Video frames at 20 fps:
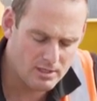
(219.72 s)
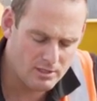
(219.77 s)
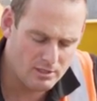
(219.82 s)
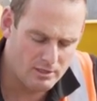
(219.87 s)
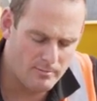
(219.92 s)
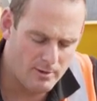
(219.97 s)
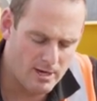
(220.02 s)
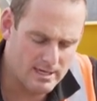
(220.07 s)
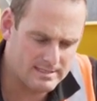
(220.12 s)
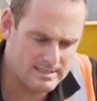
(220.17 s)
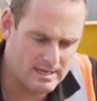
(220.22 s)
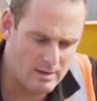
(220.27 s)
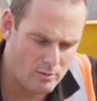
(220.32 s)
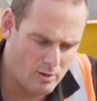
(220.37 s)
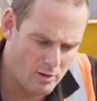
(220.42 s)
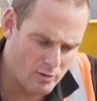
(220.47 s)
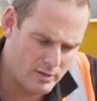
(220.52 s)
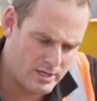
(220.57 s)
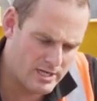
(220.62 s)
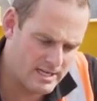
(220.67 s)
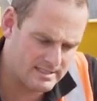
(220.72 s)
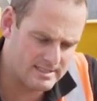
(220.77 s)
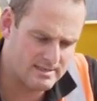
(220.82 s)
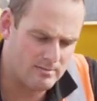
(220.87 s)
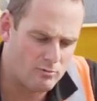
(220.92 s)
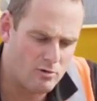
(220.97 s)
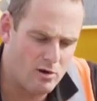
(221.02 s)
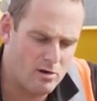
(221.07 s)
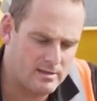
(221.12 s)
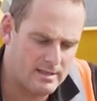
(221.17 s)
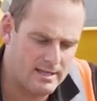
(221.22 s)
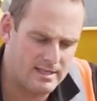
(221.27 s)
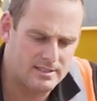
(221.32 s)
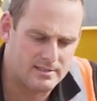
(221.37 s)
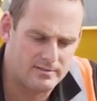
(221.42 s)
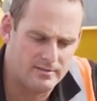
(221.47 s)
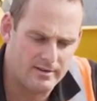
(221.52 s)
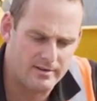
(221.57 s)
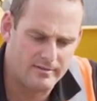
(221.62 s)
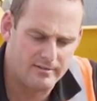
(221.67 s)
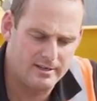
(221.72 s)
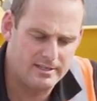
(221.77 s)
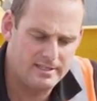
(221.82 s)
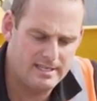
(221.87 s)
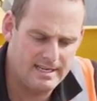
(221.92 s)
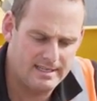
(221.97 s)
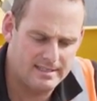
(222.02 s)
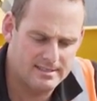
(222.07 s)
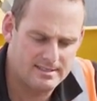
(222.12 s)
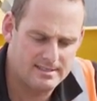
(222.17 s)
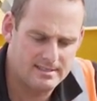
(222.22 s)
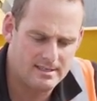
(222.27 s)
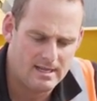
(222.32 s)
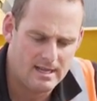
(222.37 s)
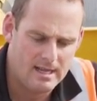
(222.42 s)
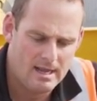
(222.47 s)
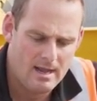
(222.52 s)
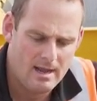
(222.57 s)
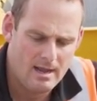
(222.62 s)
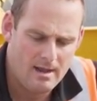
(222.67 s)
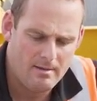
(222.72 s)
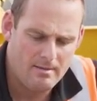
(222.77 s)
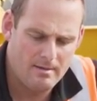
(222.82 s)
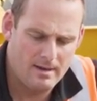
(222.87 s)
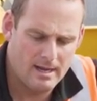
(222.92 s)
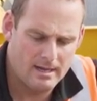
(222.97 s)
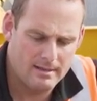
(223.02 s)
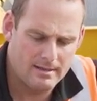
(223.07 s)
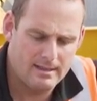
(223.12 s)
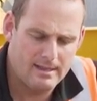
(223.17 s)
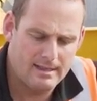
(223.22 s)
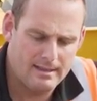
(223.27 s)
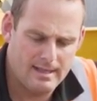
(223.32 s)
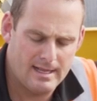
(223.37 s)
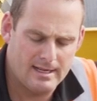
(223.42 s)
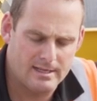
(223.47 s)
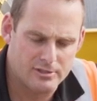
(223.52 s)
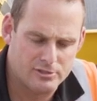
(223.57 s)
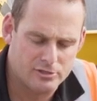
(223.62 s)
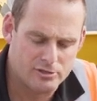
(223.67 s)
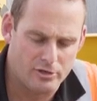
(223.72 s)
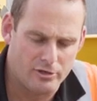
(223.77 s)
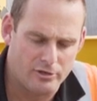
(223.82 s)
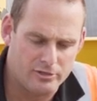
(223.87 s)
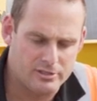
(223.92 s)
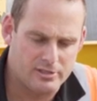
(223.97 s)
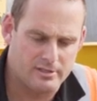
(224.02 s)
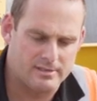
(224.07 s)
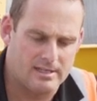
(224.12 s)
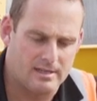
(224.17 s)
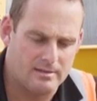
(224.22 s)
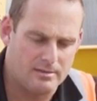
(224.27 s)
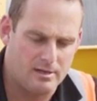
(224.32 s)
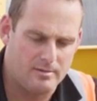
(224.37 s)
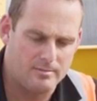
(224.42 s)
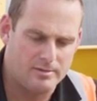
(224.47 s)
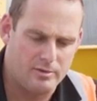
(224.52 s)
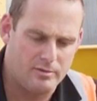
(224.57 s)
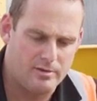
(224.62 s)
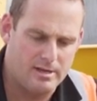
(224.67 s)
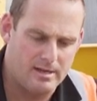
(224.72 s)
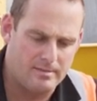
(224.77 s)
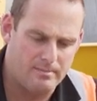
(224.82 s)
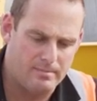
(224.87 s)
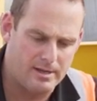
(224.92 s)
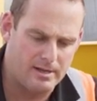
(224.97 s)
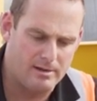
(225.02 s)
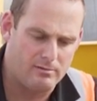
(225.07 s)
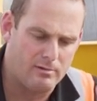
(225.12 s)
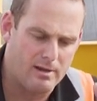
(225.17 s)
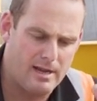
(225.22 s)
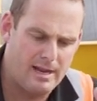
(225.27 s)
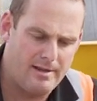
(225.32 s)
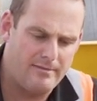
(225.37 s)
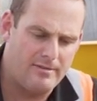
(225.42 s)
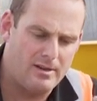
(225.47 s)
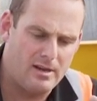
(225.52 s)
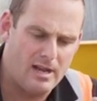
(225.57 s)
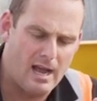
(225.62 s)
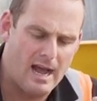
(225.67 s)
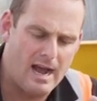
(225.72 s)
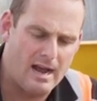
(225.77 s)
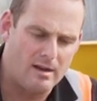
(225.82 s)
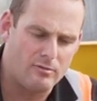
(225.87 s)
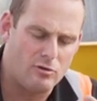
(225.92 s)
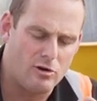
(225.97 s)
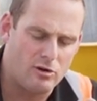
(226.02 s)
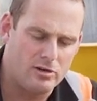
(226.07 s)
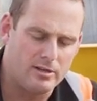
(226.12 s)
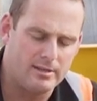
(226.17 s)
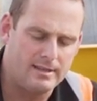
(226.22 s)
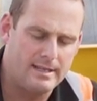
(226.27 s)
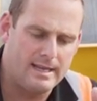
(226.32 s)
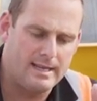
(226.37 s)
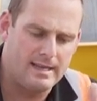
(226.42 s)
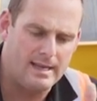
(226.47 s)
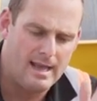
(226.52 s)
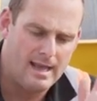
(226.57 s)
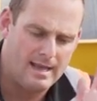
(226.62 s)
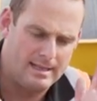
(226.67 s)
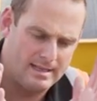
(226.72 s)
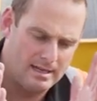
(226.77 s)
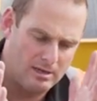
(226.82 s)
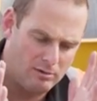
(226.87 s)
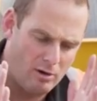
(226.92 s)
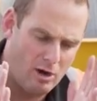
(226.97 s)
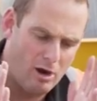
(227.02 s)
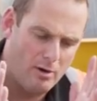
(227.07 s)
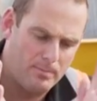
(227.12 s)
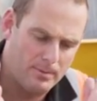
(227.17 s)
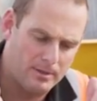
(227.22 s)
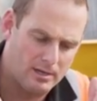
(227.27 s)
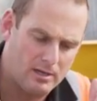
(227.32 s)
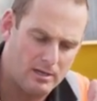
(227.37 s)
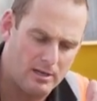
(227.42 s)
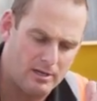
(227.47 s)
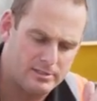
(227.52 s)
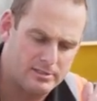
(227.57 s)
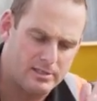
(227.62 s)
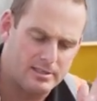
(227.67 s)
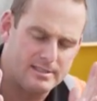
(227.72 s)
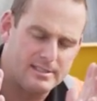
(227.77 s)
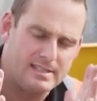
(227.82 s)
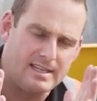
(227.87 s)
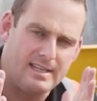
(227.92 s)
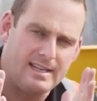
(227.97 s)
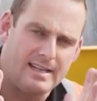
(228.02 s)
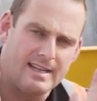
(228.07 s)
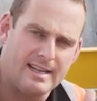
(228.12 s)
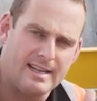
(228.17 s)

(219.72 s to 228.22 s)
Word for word: you might say, well, we get some rock that's very, very dense. But th that is true, so sometimes you'll get a big, heavy, hard rock in there that'll open the close side setting